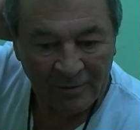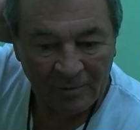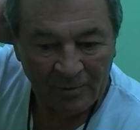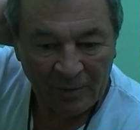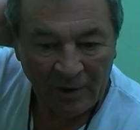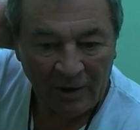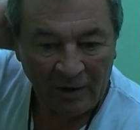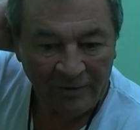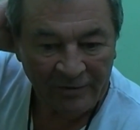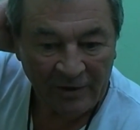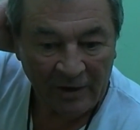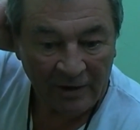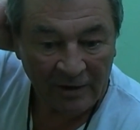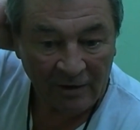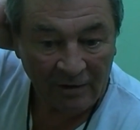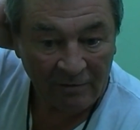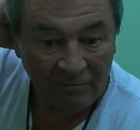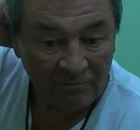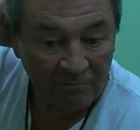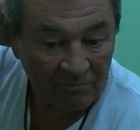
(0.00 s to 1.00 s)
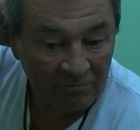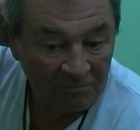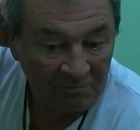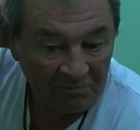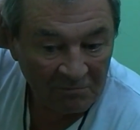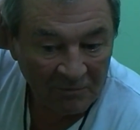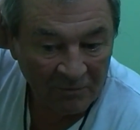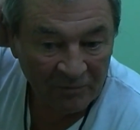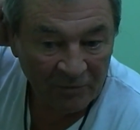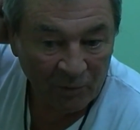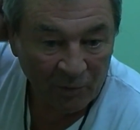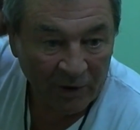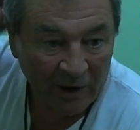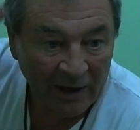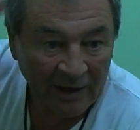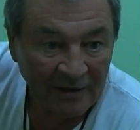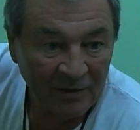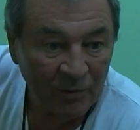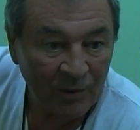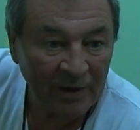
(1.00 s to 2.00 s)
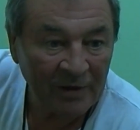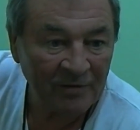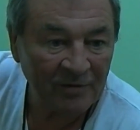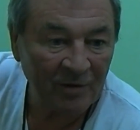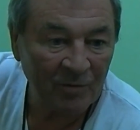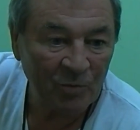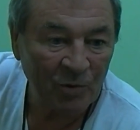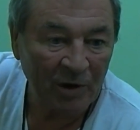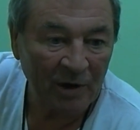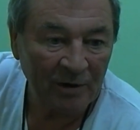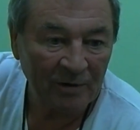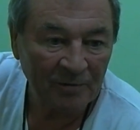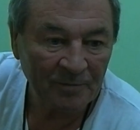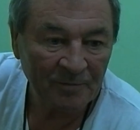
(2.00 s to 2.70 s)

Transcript: because I thought it had to end somewhere.